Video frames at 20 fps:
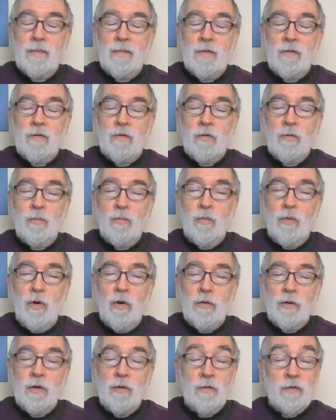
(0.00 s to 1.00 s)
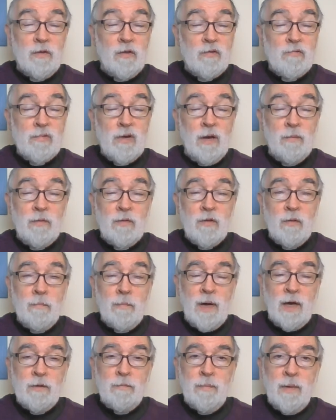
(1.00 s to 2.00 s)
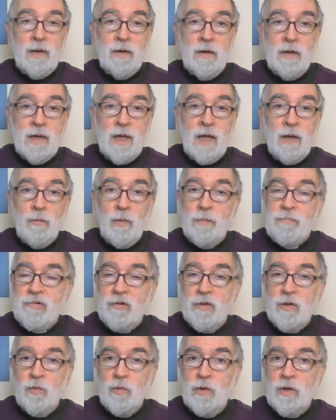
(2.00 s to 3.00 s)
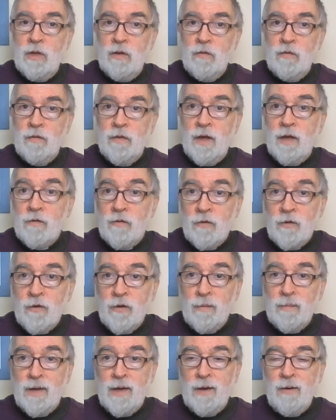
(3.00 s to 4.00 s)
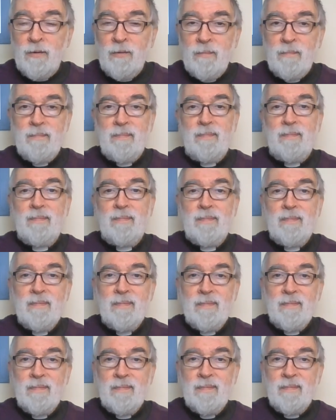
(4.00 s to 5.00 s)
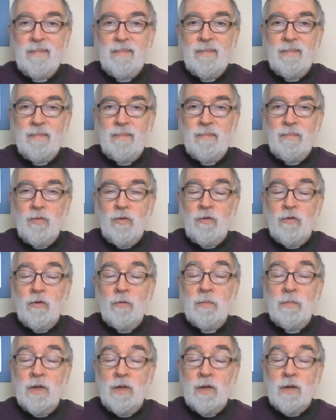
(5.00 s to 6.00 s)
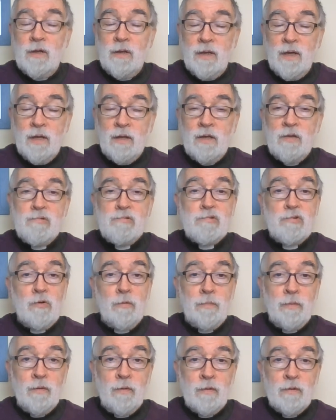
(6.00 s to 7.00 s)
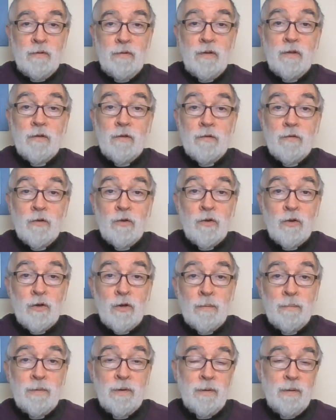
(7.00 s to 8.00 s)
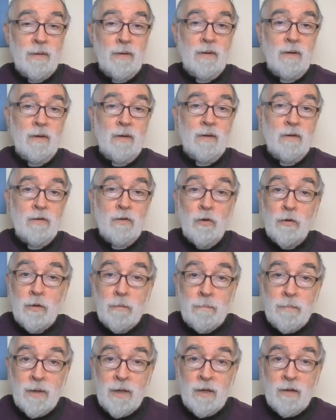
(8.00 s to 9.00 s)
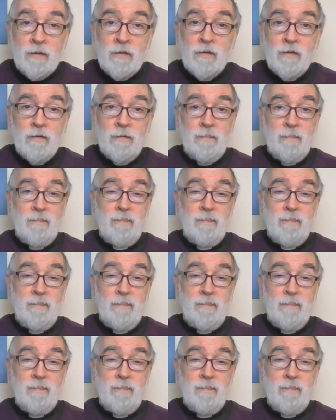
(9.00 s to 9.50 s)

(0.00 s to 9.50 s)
Someone who is described as a madman, and again, we probably wouldn't use that term now, but somebody clearly troubled, disturbed, not at peace,